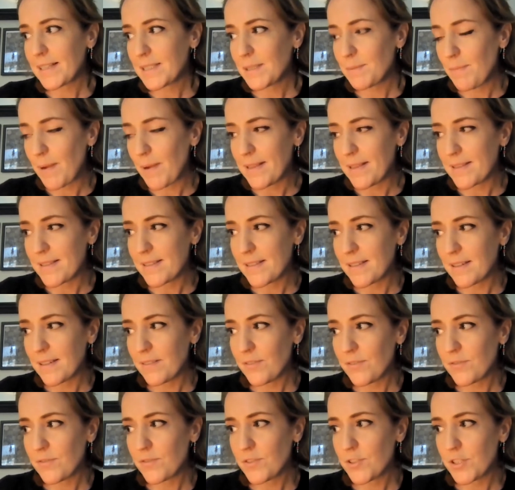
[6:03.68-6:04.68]

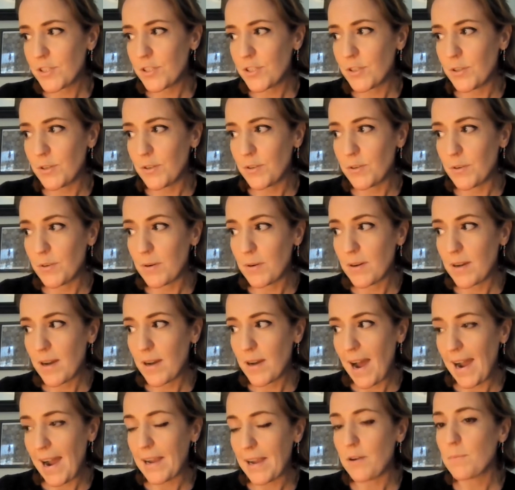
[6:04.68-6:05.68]
expensive to
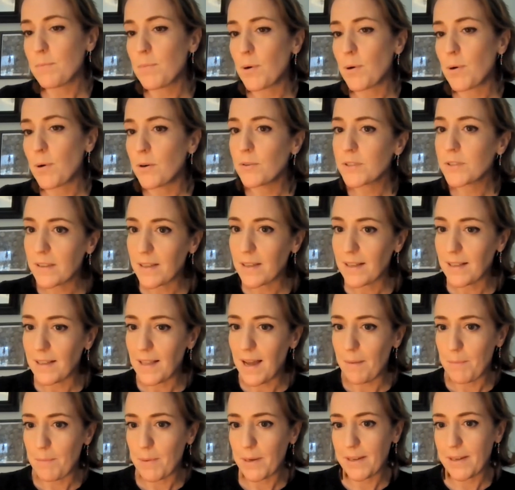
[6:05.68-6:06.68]
hire boats on the
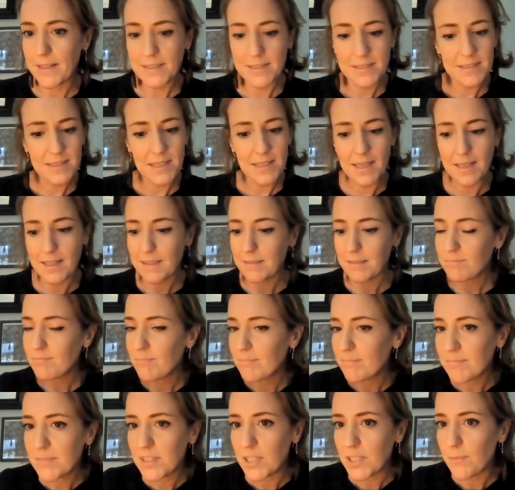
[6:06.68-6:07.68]
Galapagos, like
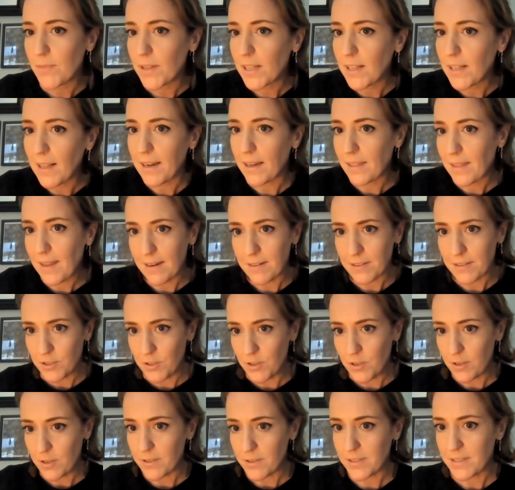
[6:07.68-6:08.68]
something like
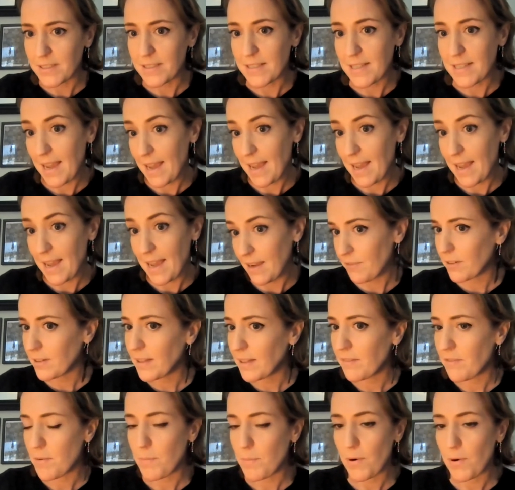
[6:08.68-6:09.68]
€1,000 a day for
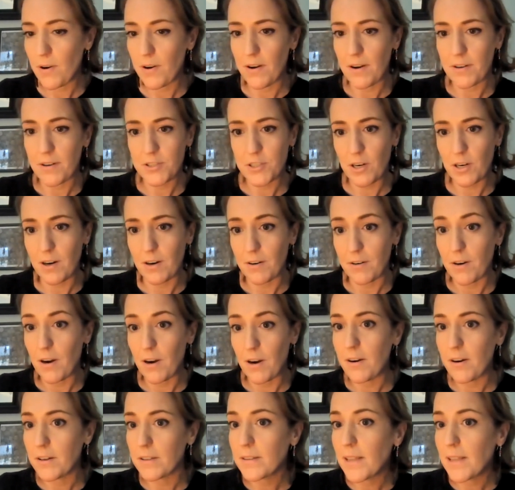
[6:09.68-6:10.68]
a liveaboard,
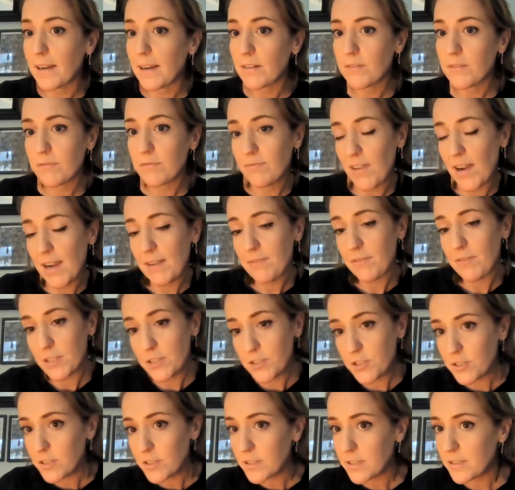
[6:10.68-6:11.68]
or like
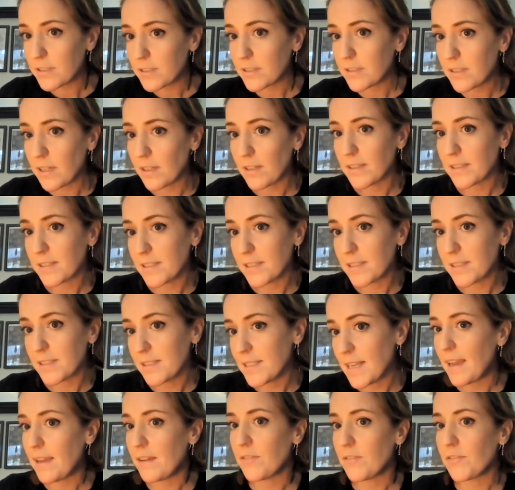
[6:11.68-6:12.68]
$500 a
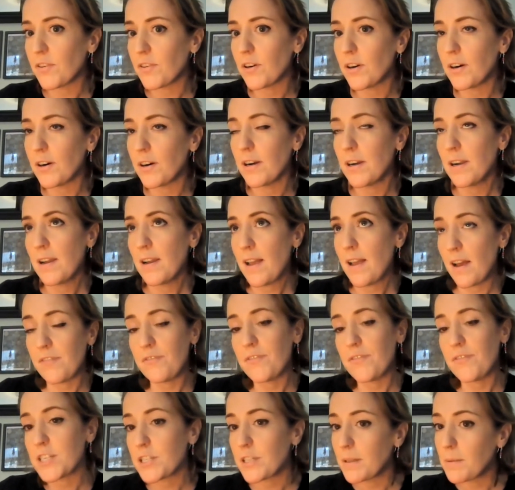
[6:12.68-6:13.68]
day for
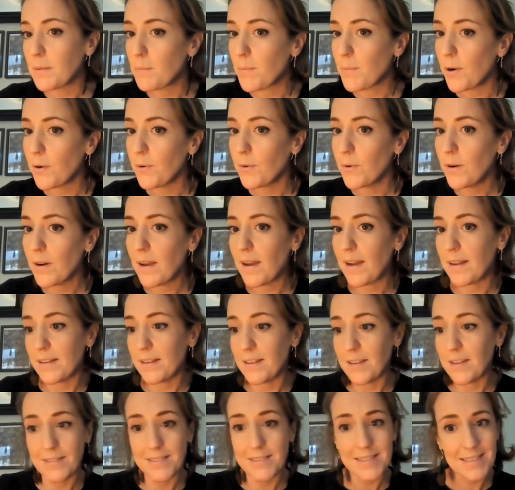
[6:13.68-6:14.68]
a fishing boat,
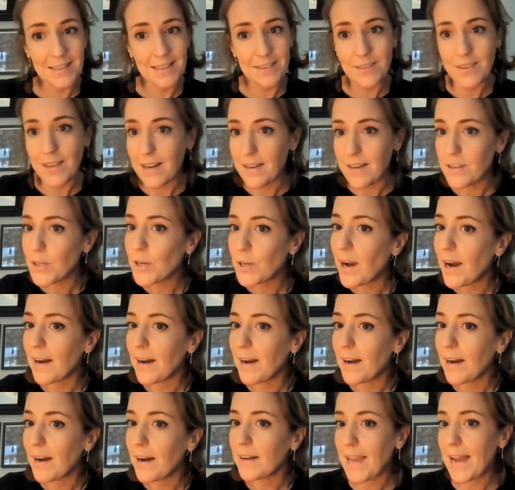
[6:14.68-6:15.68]
and still then you
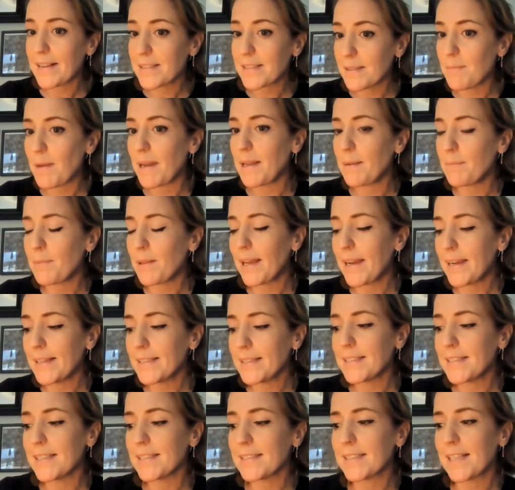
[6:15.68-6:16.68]
can't get to many
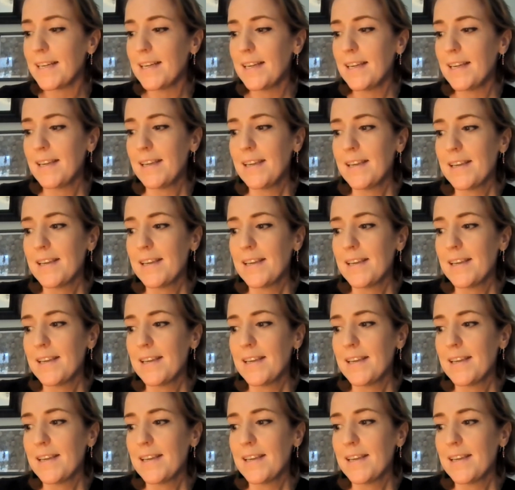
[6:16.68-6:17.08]
places.